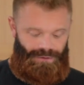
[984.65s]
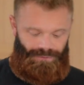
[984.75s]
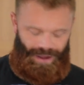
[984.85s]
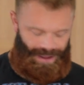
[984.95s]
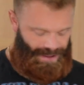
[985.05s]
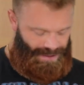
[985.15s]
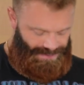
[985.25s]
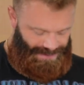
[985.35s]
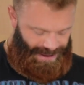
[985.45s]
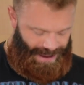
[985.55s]
Right,
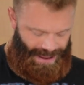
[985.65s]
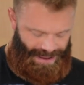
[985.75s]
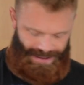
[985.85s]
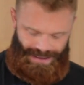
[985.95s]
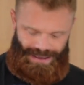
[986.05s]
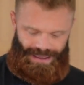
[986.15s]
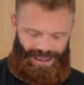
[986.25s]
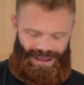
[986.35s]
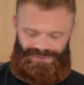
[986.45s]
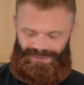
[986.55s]
today
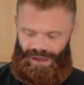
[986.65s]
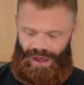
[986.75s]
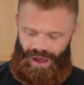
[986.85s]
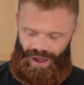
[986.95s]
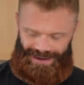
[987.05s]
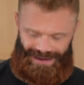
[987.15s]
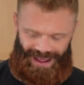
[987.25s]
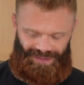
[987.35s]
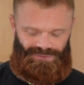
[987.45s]
is a high day.